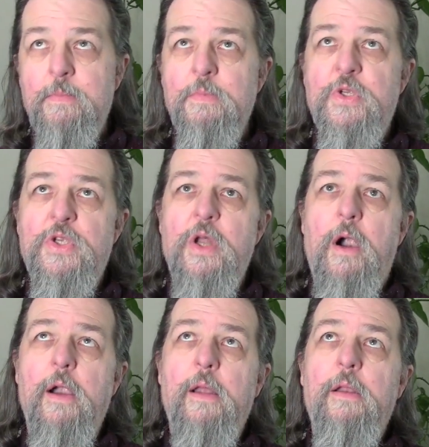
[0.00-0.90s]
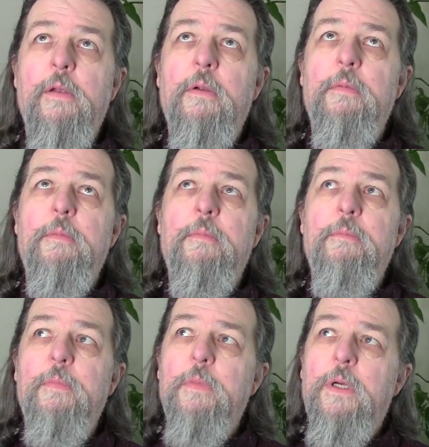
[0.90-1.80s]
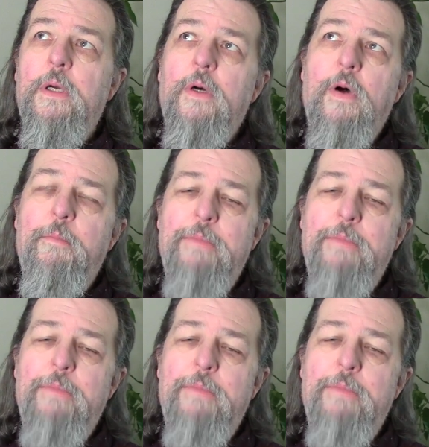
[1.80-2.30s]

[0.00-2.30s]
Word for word: started, oh,